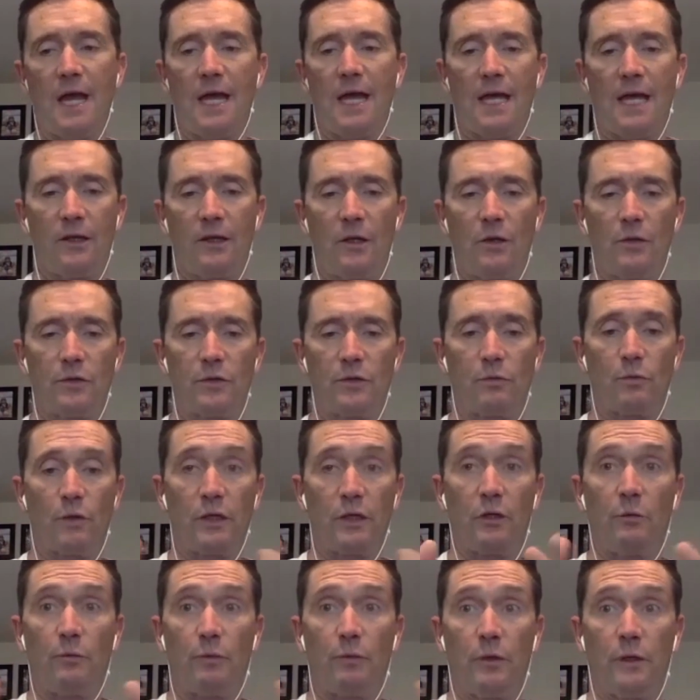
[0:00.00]
And those,
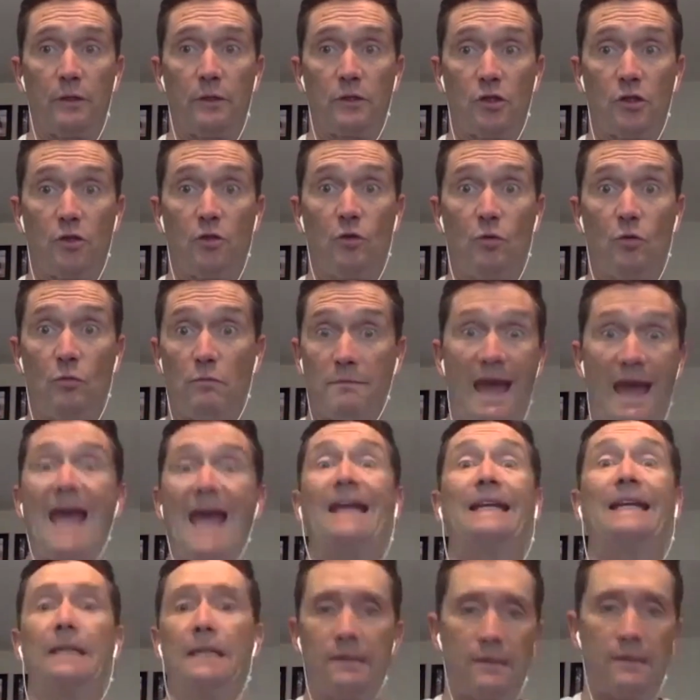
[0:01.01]
when you put two
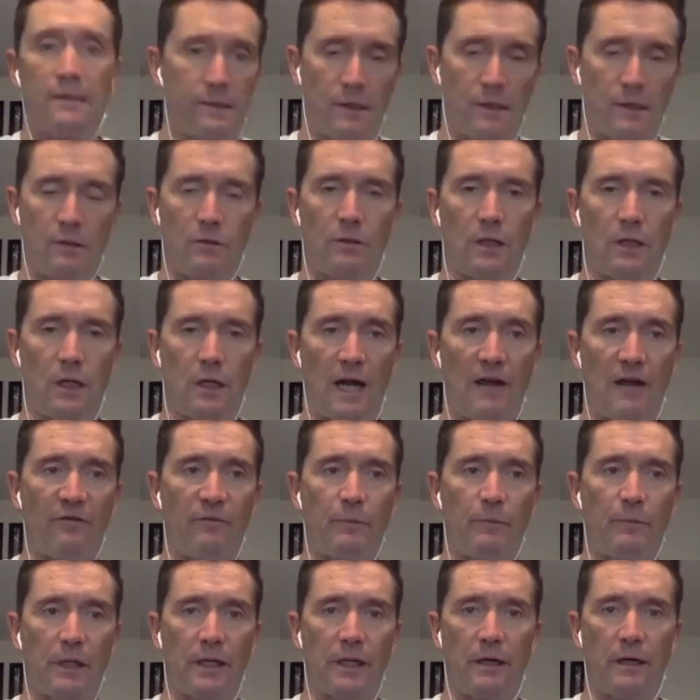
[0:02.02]
magnets, you know, that have
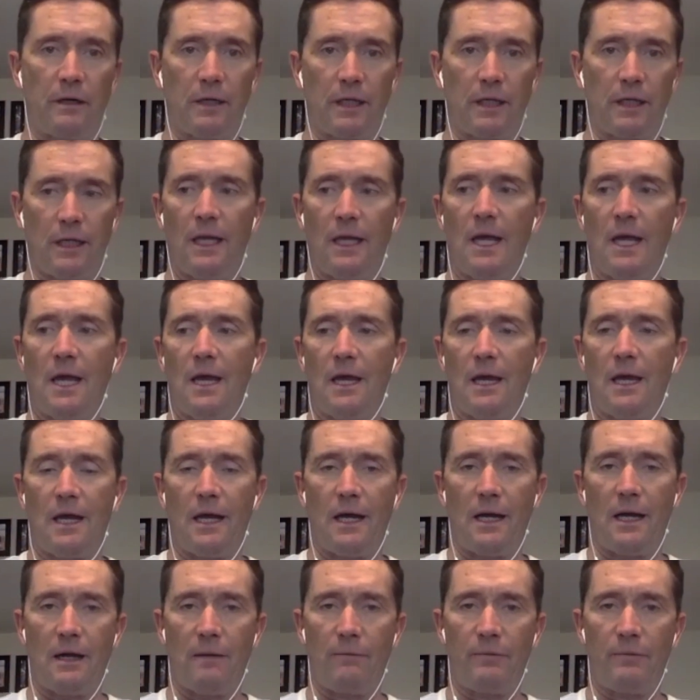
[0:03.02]
polarity
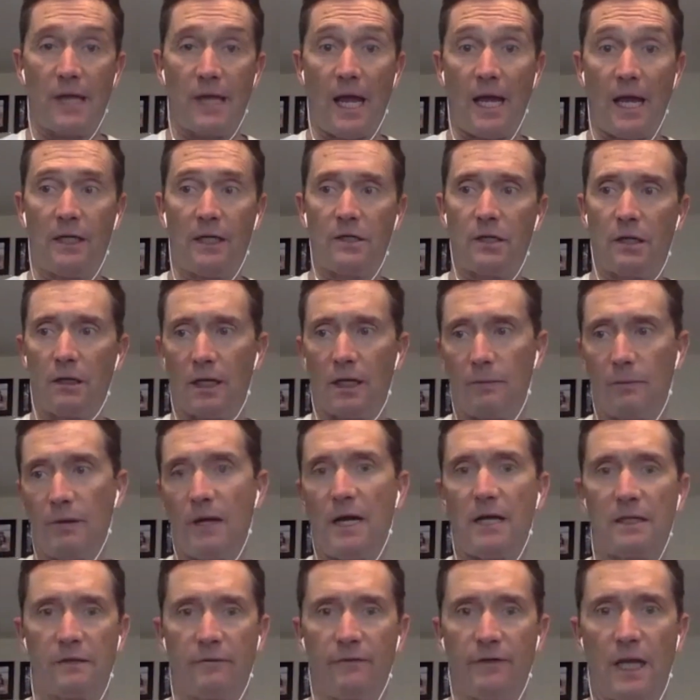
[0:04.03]
beside each other, like
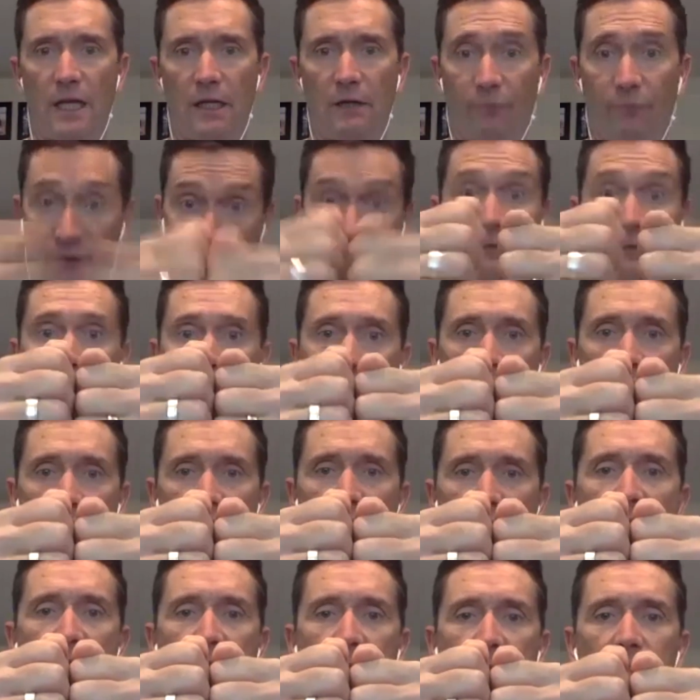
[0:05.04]
positive and negative, they're
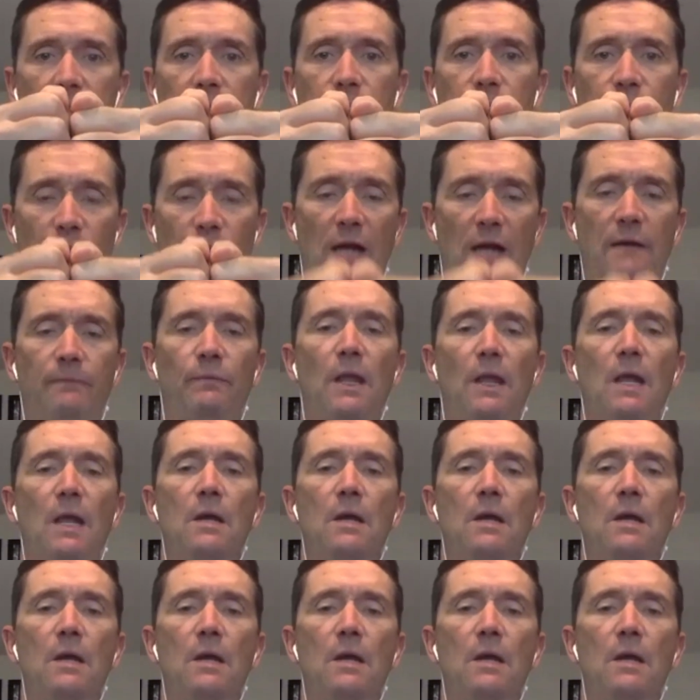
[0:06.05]
attracted, right?